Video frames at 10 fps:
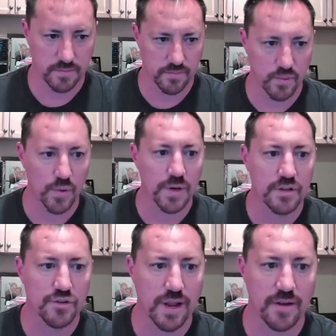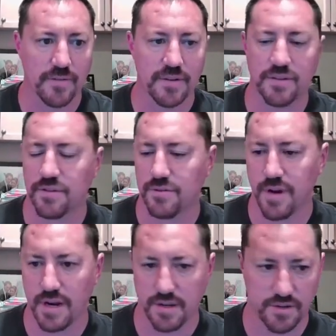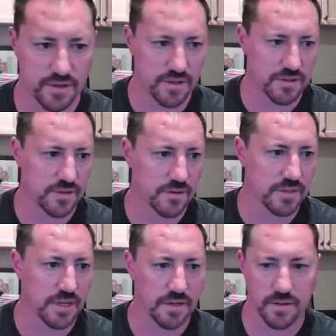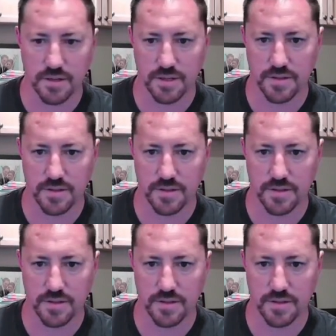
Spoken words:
pre draft strategy. So, taking a look at the